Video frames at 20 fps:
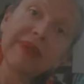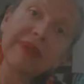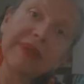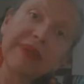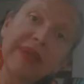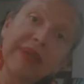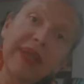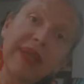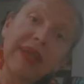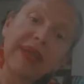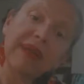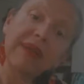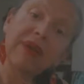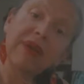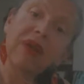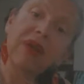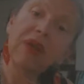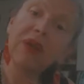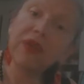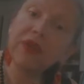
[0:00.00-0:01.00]
saying,
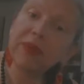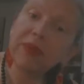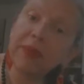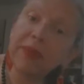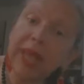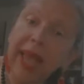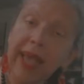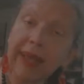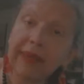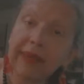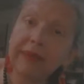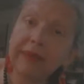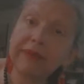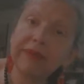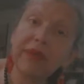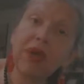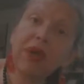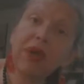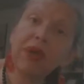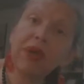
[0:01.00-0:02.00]
"Oh, you're black.
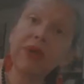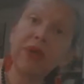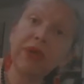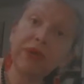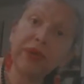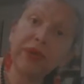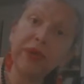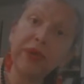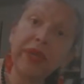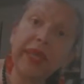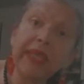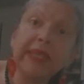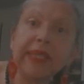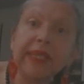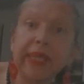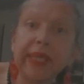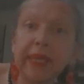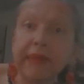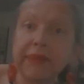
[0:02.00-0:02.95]
Oh no, you're Indian.